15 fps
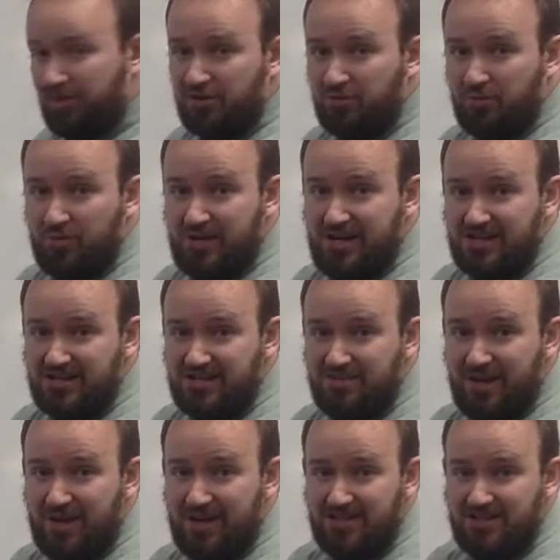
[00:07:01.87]
3
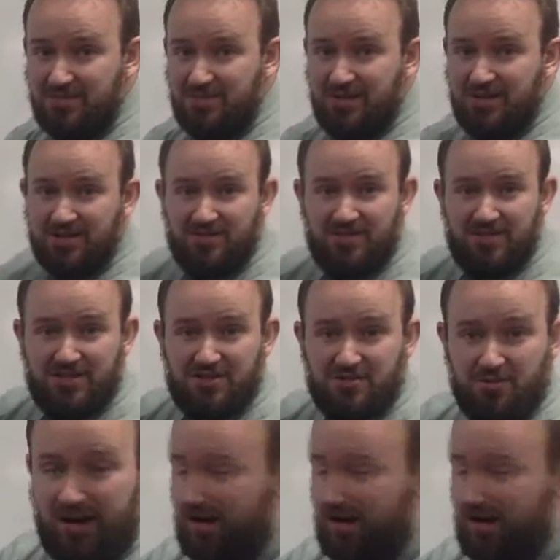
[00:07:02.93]
spaces because of this one right